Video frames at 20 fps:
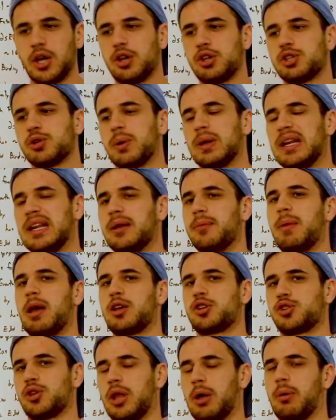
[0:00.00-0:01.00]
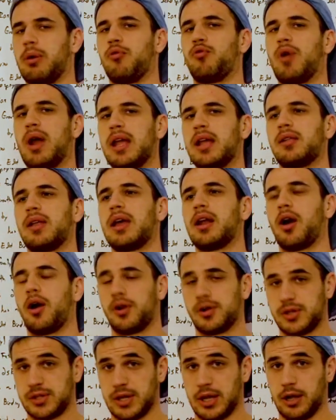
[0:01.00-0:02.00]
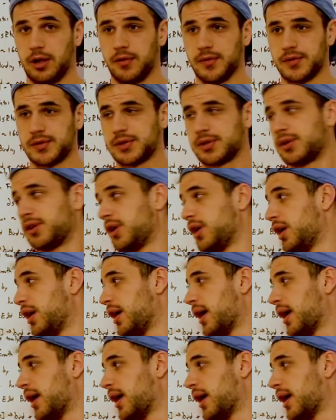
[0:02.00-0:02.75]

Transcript: So we need to make sure that we regulate our cells,